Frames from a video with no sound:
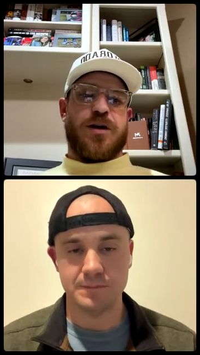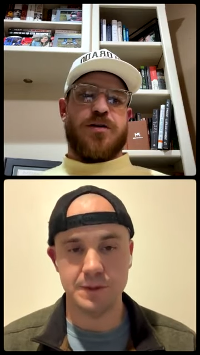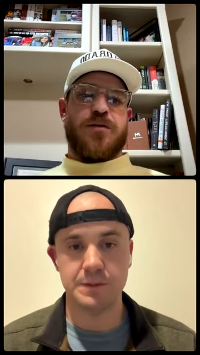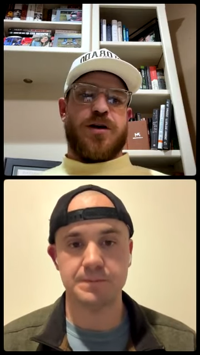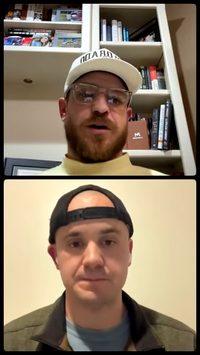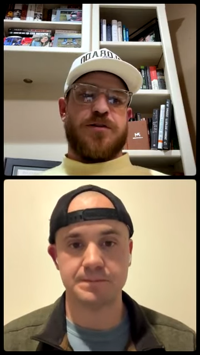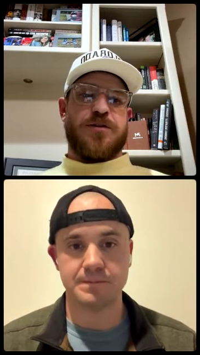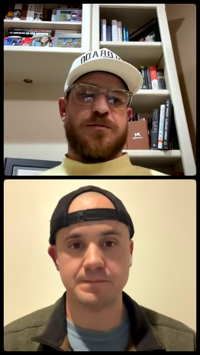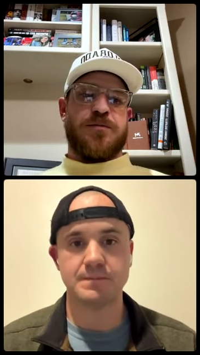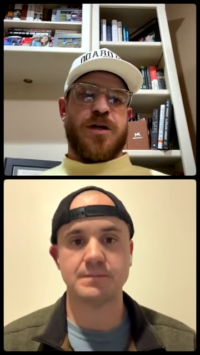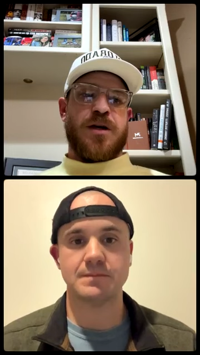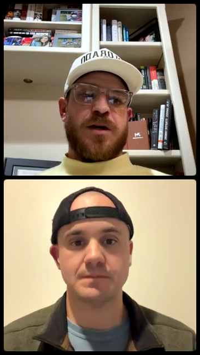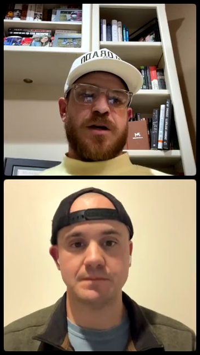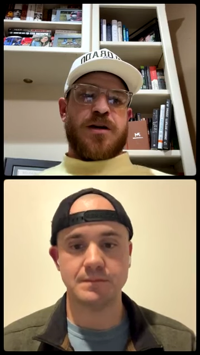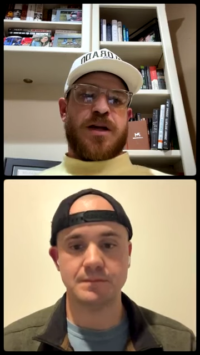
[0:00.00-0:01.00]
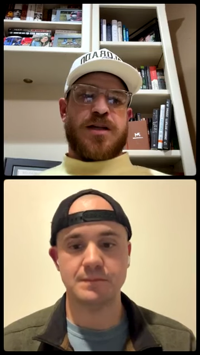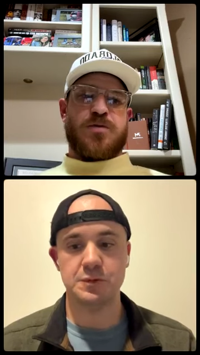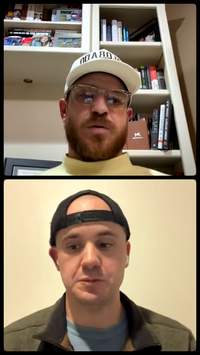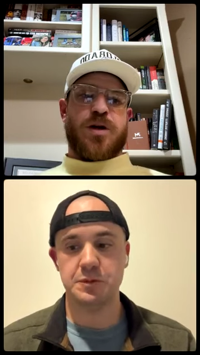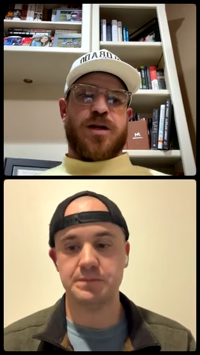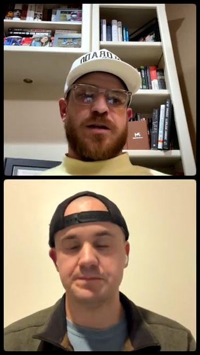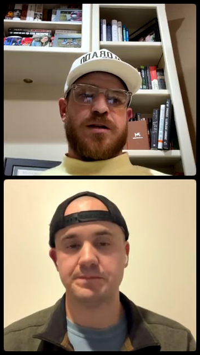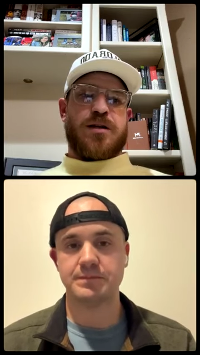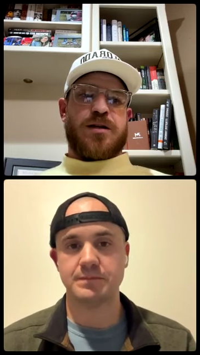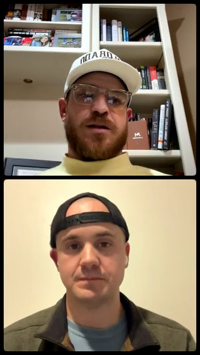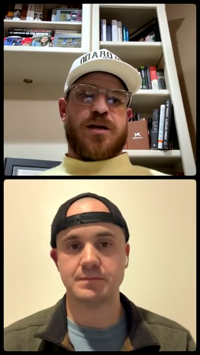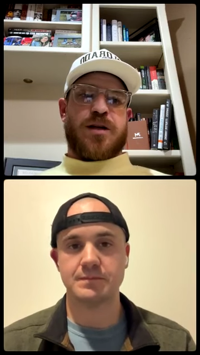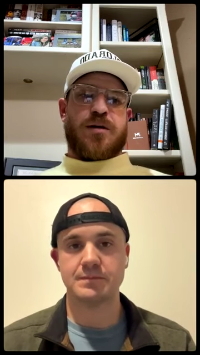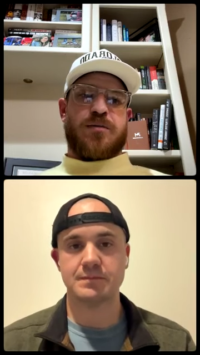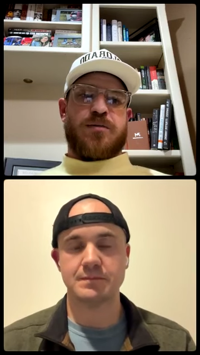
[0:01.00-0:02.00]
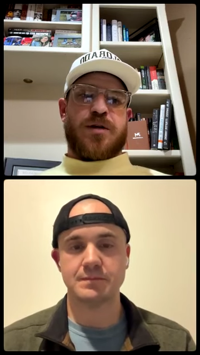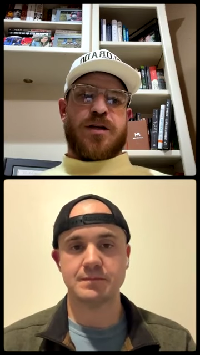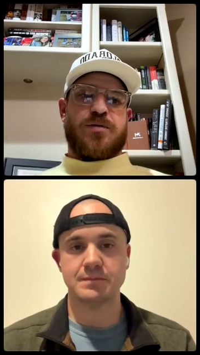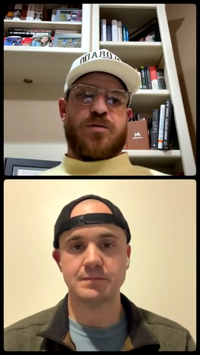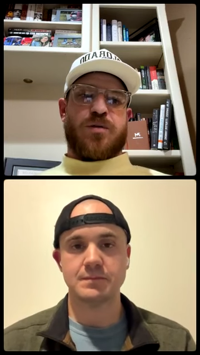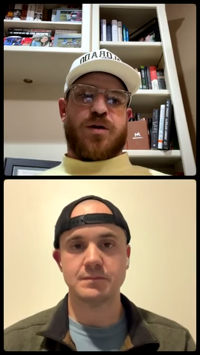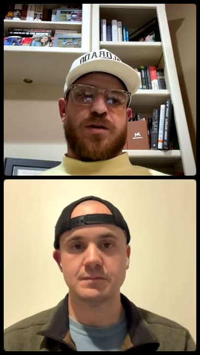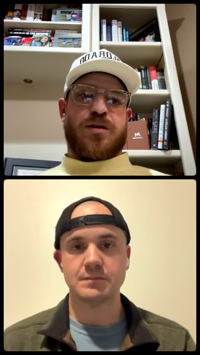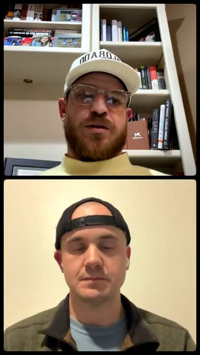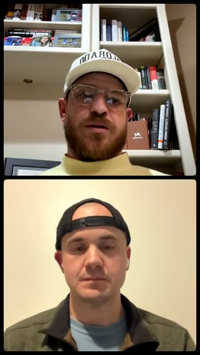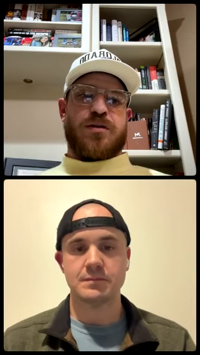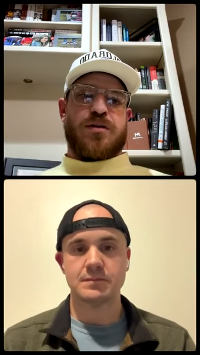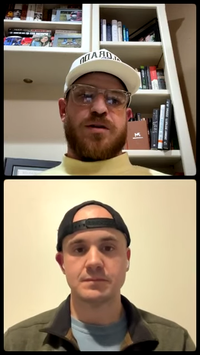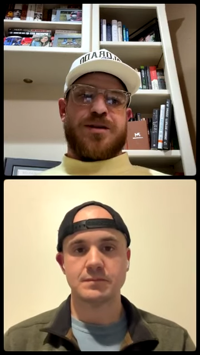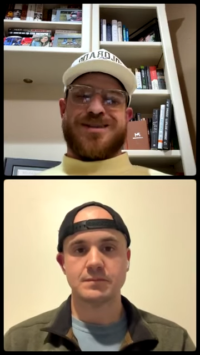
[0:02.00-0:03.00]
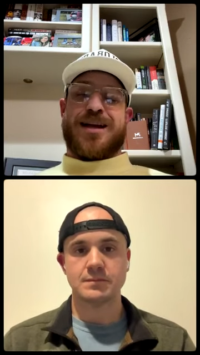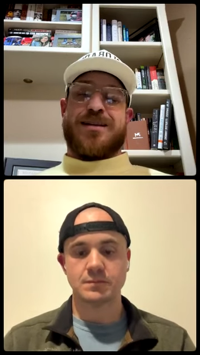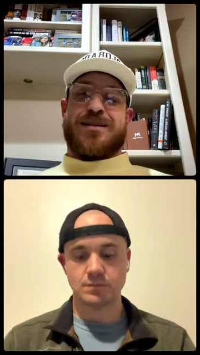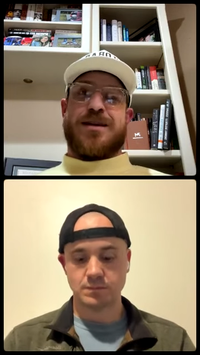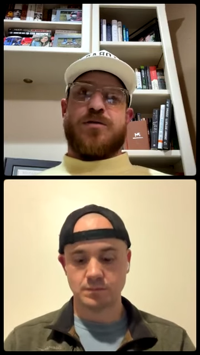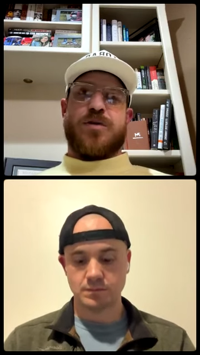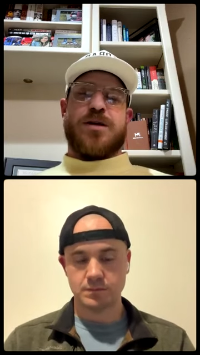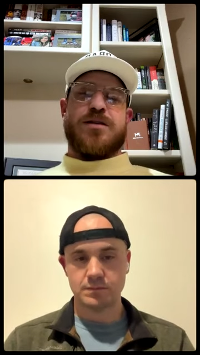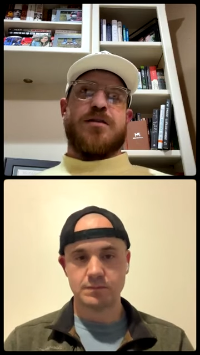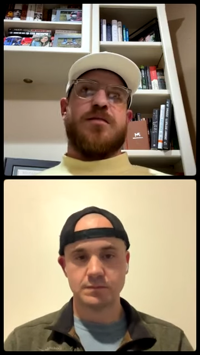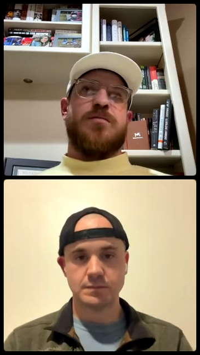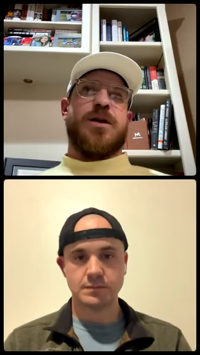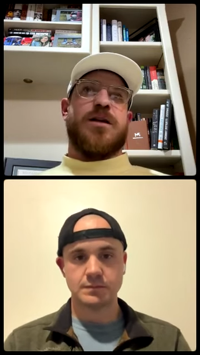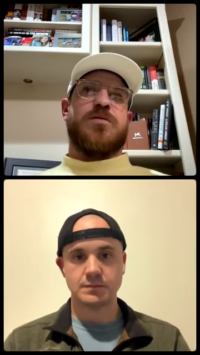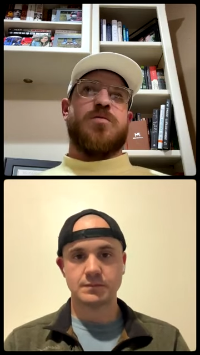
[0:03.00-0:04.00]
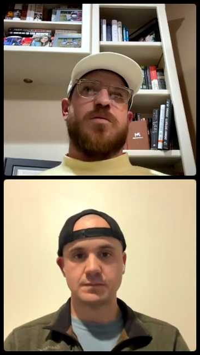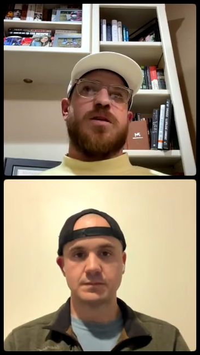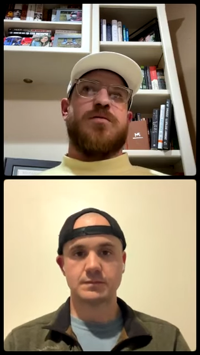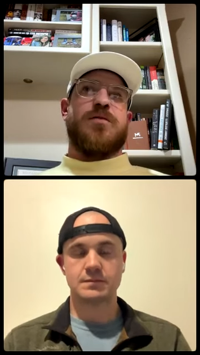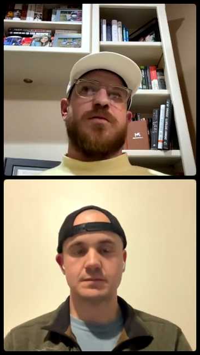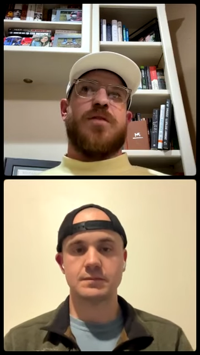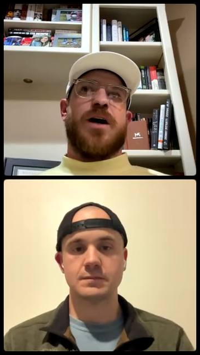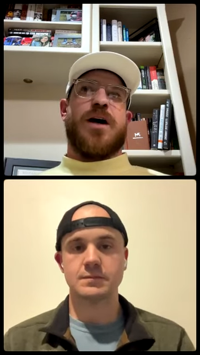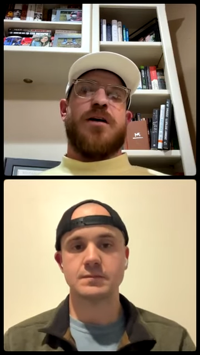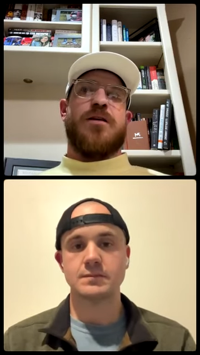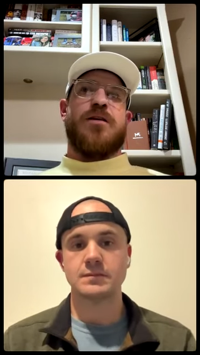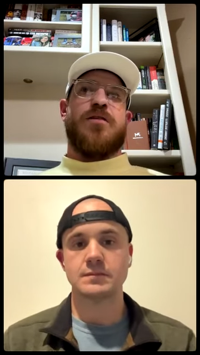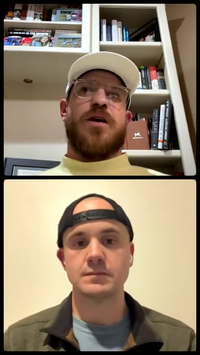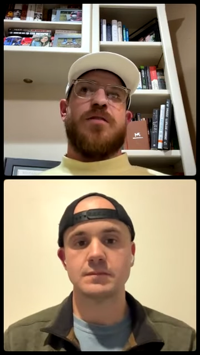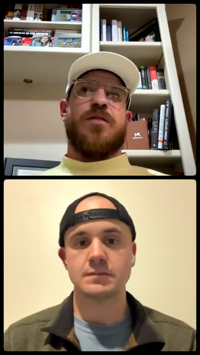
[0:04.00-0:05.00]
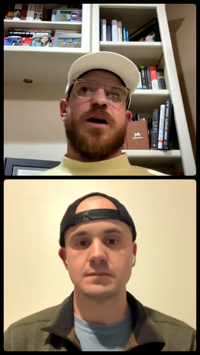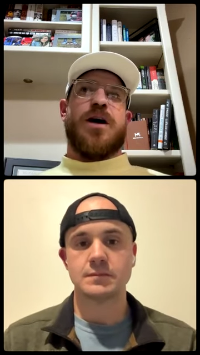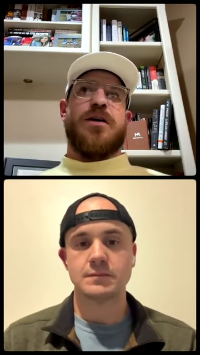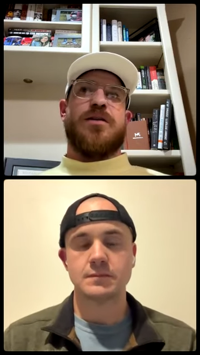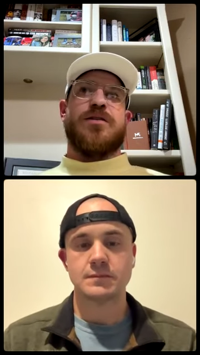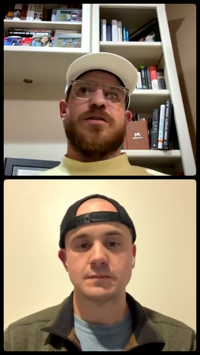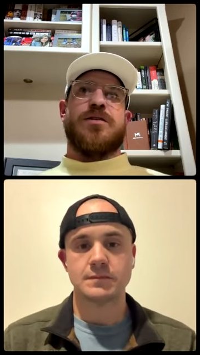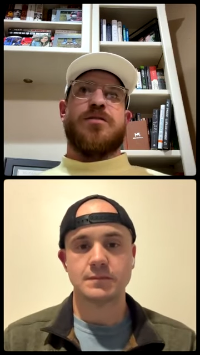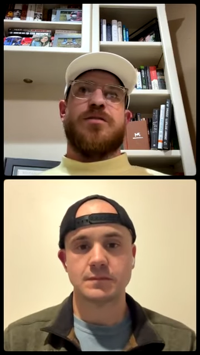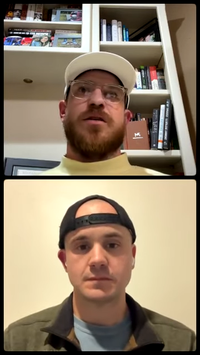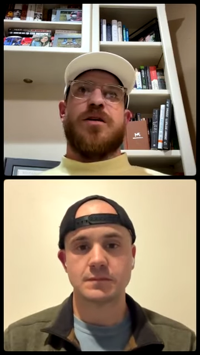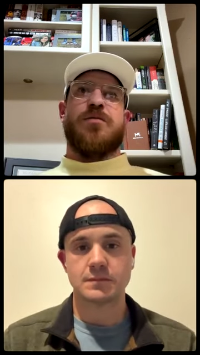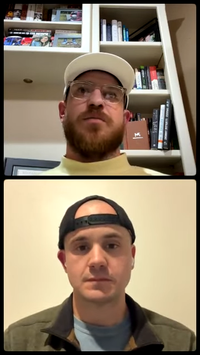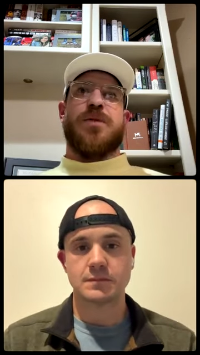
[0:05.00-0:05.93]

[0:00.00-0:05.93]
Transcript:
Speaker 1: yep. direction. That's what you know. That's one of the. It's not the reason, but it's one of the value, great values of, of